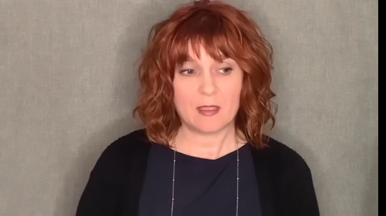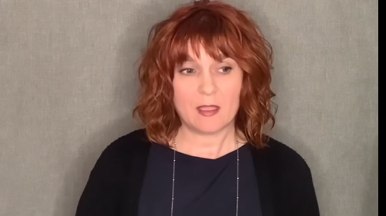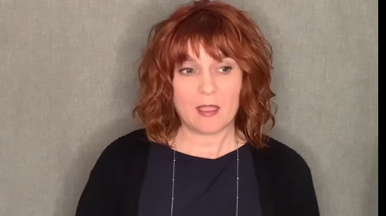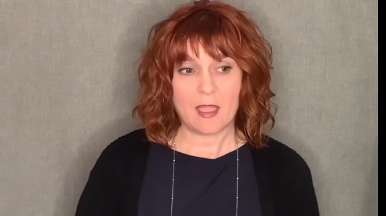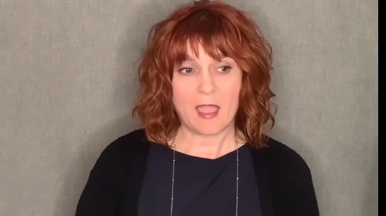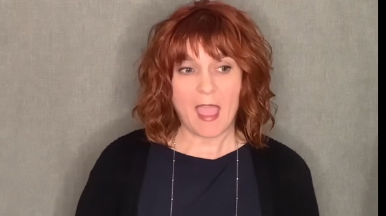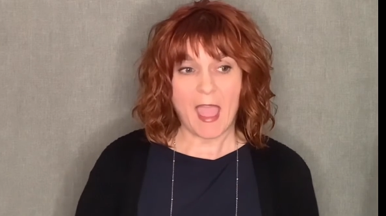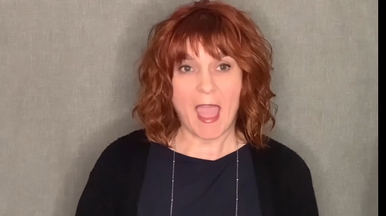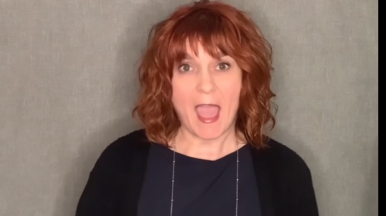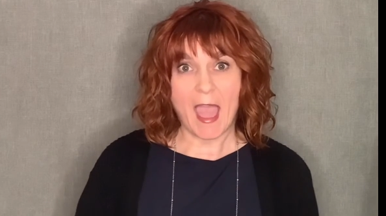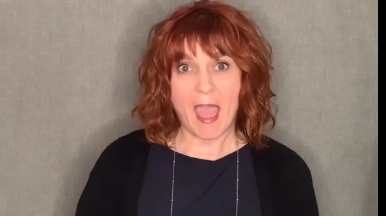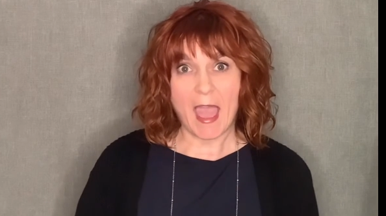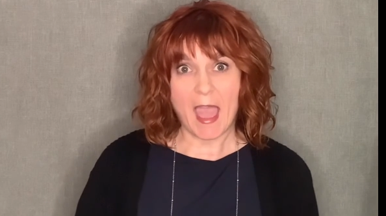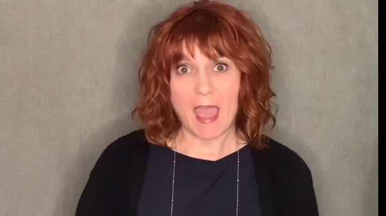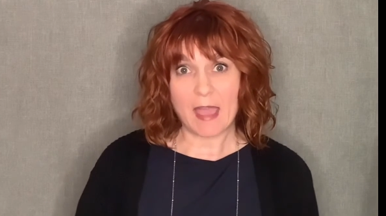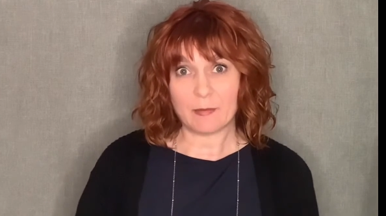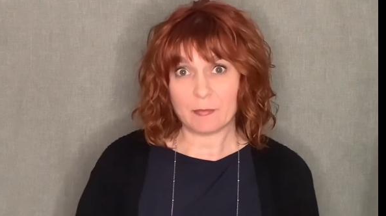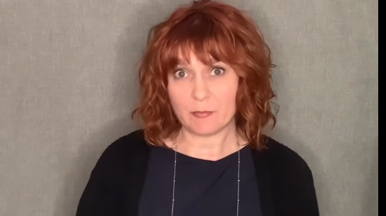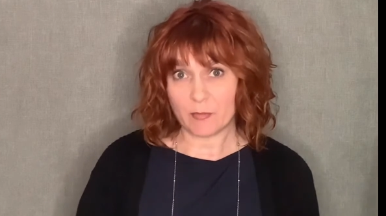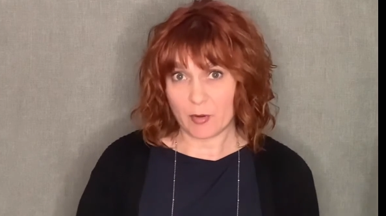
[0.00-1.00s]

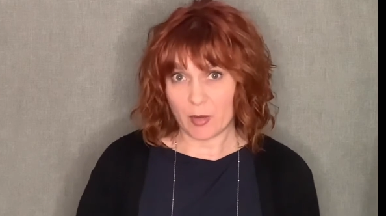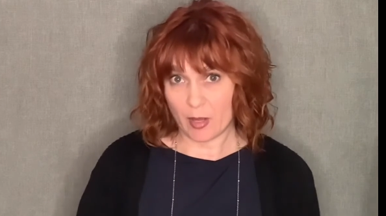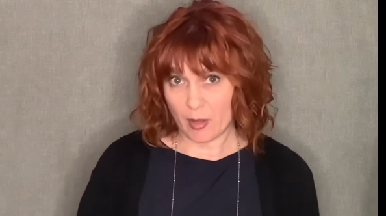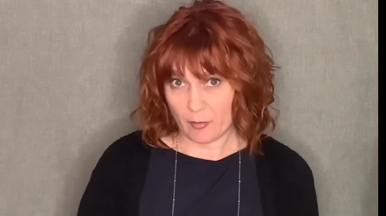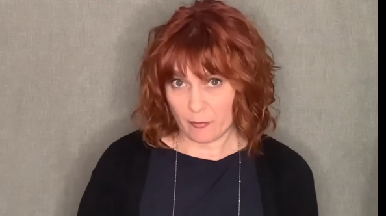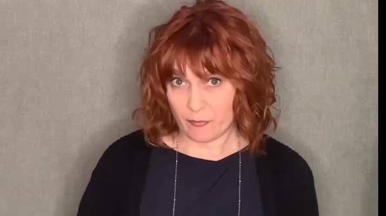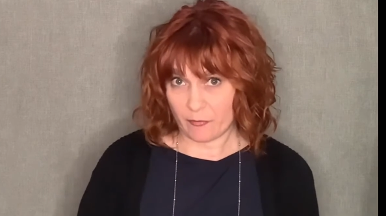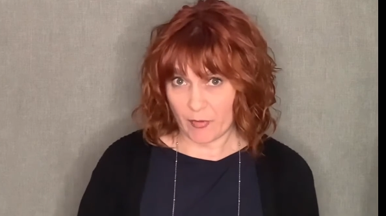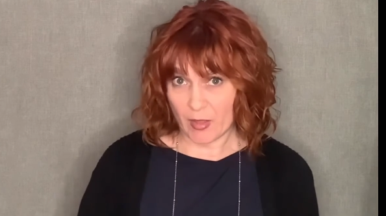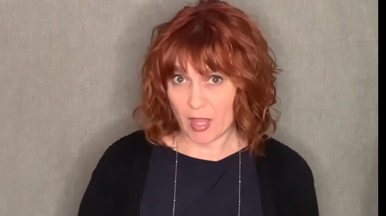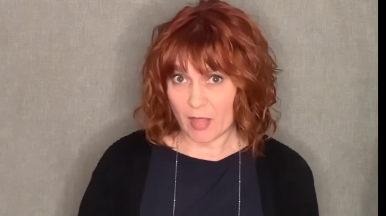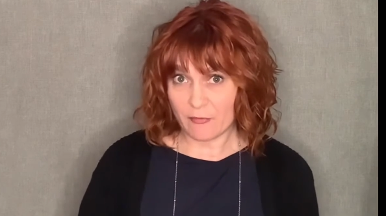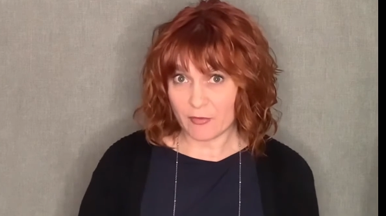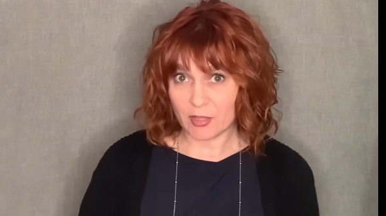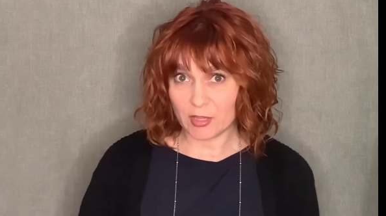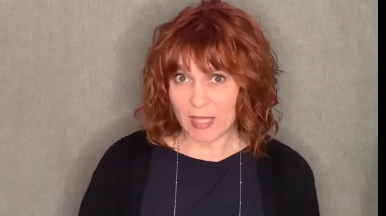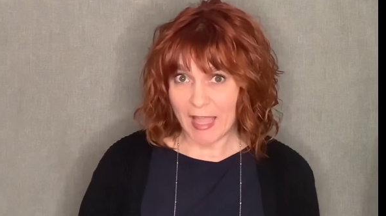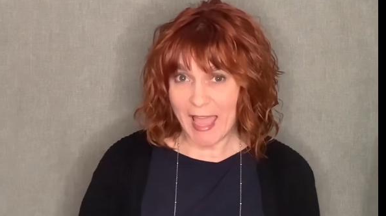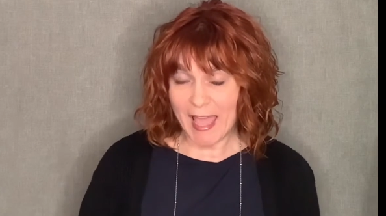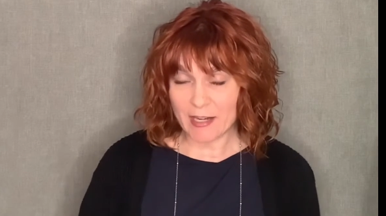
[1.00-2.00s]
had fell off a
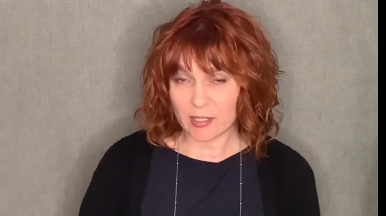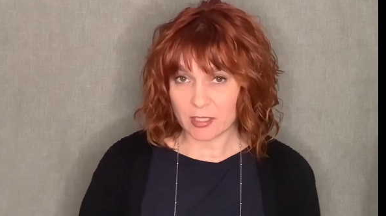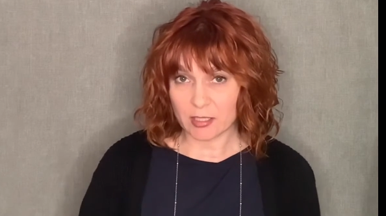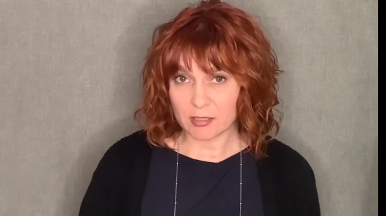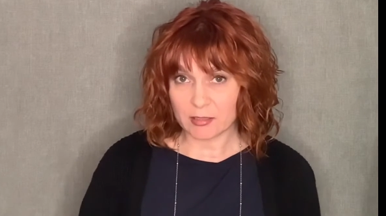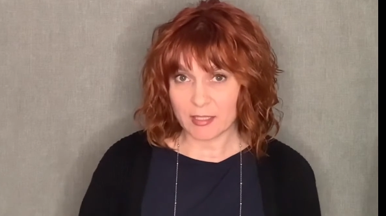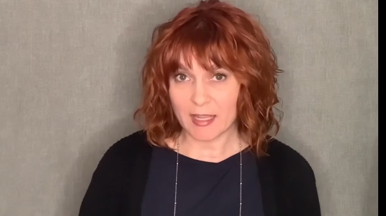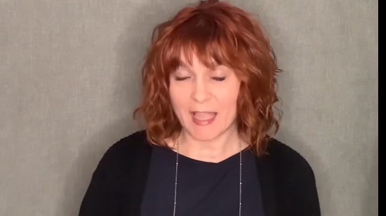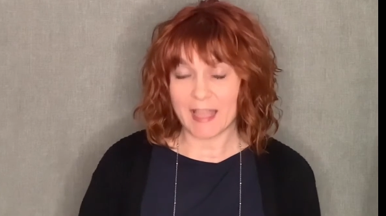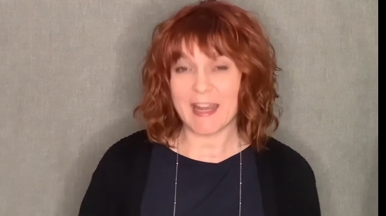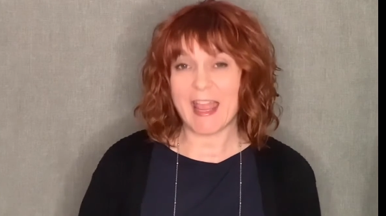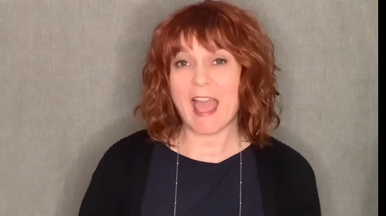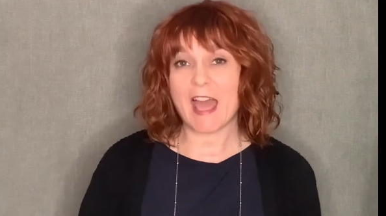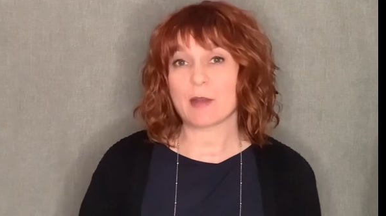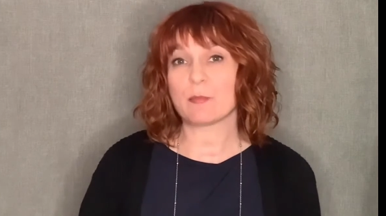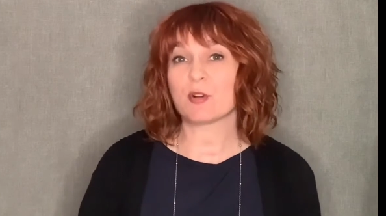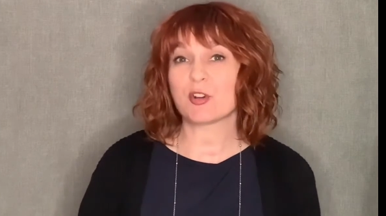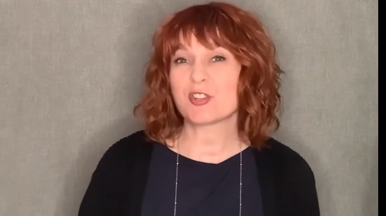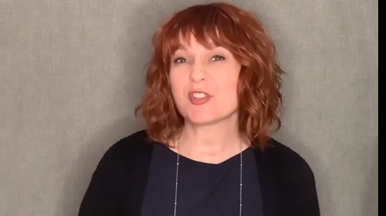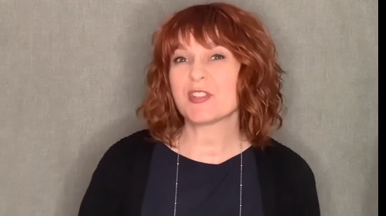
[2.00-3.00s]
ladder and had
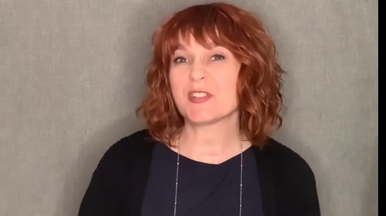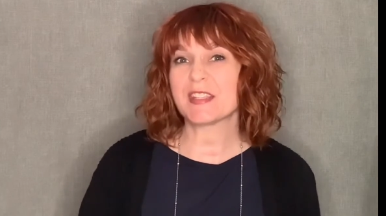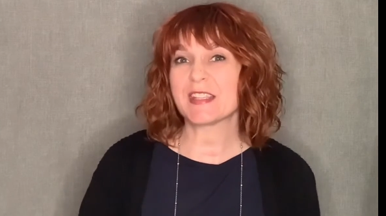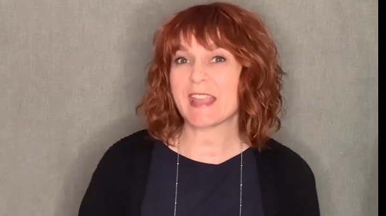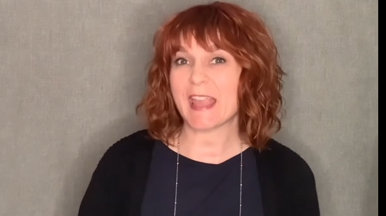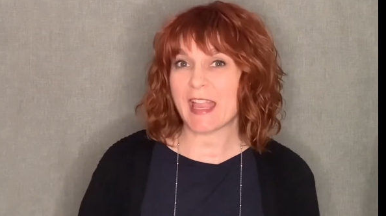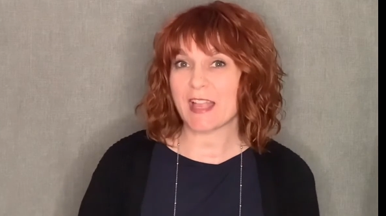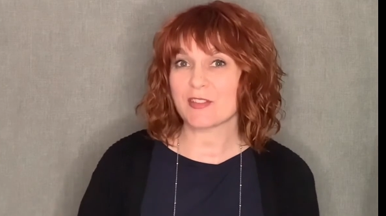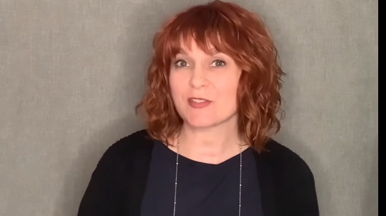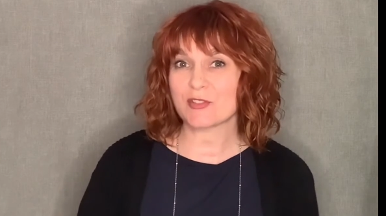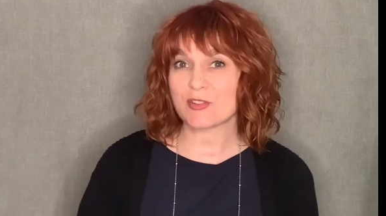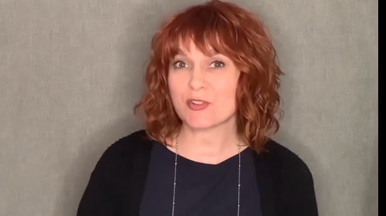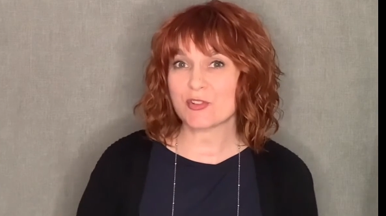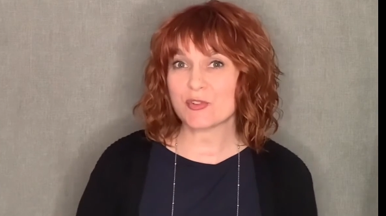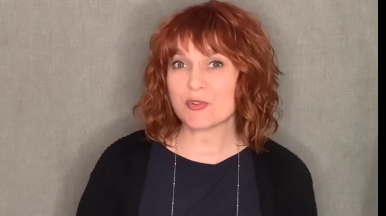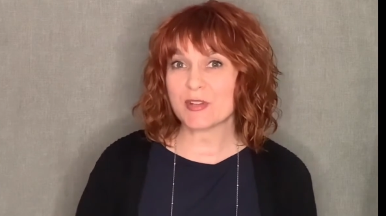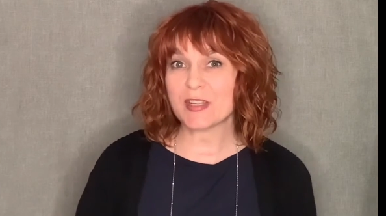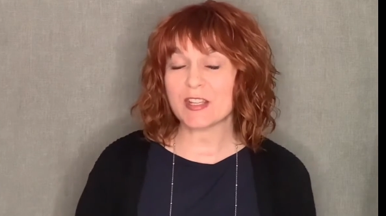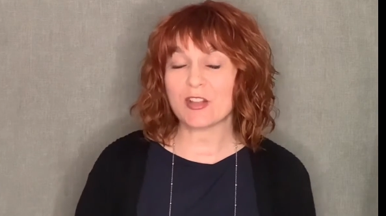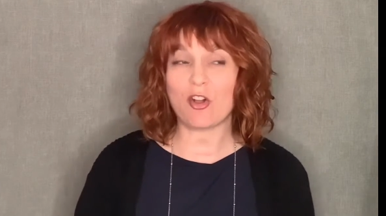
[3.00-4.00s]
emergency hand
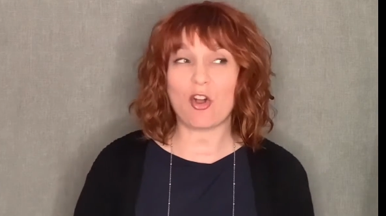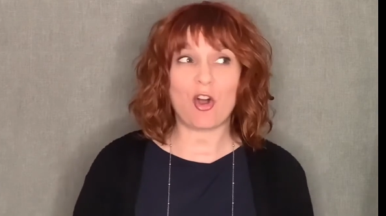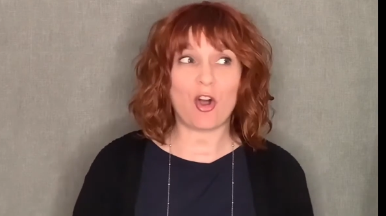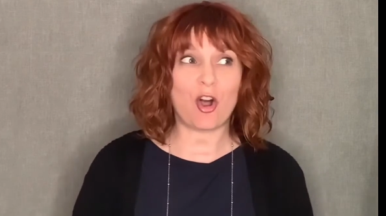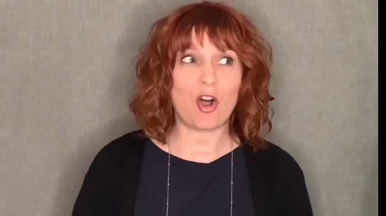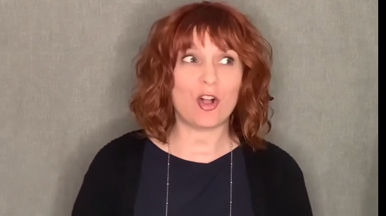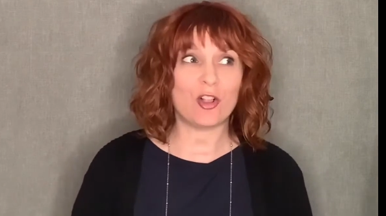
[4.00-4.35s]
surgery all